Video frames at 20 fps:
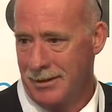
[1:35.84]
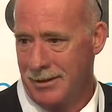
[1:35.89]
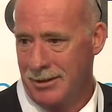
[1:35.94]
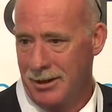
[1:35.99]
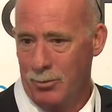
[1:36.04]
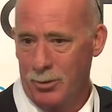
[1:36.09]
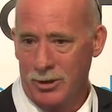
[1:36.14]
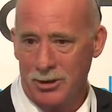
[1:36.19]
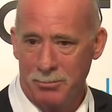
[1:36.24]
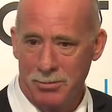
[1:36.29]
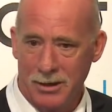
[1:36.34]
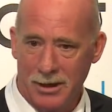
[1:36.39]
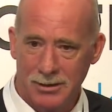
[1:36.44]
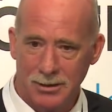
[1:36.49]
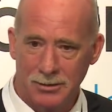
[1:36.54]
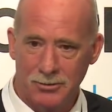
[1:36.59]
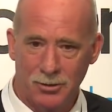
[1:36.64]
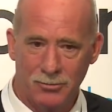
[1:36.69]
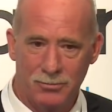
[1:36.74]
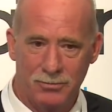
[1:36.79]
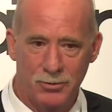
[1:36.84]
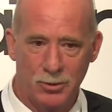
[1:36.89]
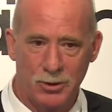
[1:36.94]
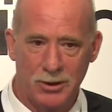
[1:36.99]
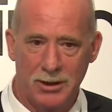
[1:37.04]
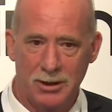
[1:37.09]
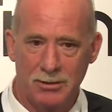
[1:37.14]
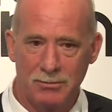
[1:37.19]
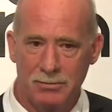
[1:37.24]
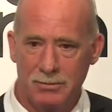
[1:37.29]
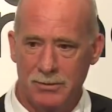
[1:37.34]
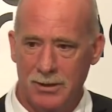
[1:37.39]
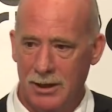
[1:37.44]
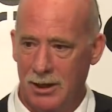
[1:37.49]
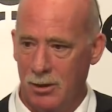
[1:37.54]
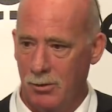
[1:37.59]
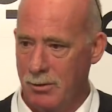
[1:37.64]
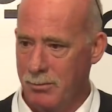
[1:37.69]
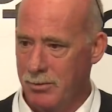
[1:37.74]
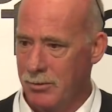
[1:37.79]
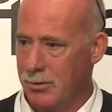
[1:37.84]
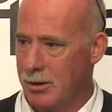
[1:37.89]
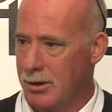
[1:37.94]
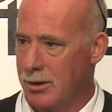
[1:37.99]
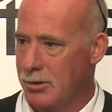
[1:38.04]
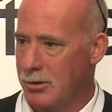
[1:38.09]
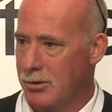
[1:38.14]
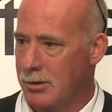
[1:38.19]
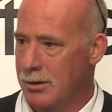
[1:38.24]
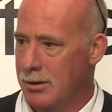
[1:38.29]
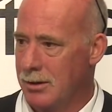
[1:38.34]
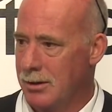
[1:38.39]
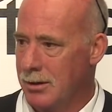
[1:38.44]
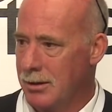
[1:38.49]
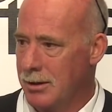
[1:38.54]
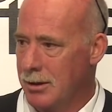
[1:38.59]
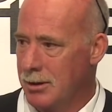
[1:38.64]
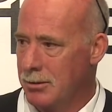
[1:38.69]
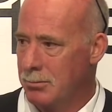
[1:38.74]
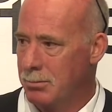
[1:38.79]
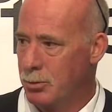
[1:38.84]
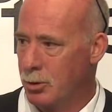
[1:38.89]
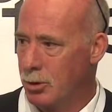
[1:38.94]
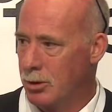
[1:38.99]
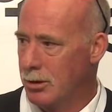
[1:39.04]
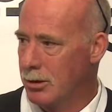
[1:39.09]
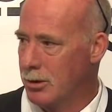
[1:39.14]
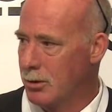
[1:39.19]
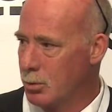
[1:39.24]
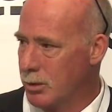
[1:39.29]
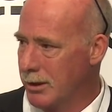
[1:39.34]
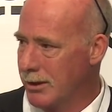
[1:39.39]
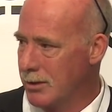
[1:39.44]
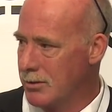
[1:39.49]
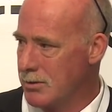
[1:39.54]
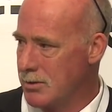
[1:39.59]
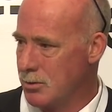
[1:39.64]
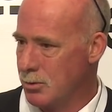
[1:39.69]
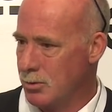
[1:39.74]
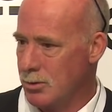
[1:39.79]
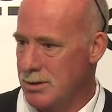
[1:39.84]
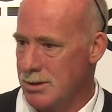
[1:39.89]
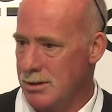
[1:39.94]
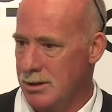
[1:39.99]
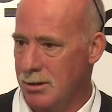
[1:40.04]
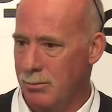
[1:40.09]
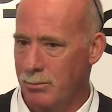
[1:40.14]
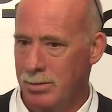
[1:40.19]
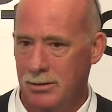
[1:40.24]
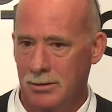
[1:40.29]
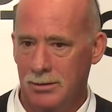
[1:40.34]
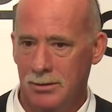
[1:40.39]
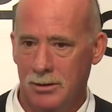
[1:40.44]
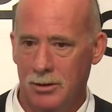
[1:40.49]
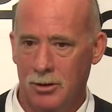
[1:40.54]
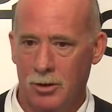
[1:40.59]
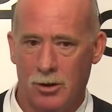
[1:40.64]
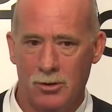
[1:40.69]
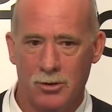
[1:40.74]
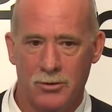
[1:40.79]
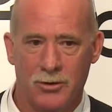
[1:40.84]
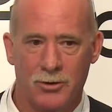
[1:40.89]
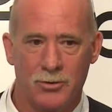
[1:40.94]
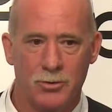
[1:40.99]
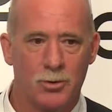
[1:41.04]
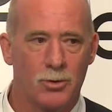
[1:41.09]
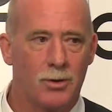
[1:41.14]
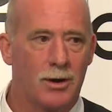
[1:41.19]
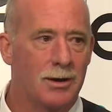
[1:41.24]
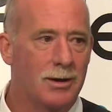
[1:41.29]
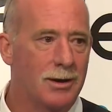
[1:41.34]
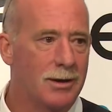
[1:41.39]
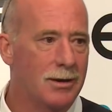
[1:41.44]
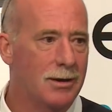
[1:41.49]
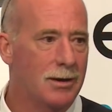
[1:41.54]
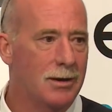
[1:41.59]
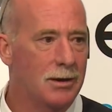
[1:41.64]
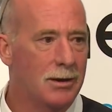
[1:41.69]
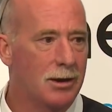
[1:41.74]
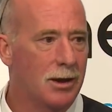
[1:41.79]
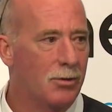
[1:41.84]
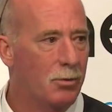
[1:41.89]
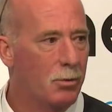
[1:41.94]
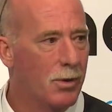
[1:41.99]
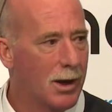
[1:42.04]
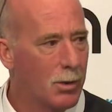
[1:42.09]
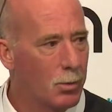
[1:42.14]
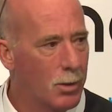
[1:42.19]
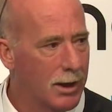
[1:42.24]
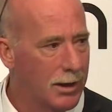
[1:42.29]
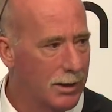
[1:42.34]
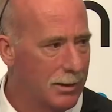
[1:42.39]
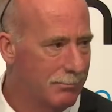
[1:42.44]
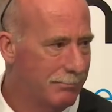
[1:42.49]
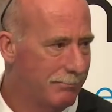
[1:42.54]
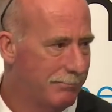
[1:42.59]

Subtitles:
And when the bucket got full enough, they'd go up the road, put it on a widow's doorstep, knock on the door, and run away.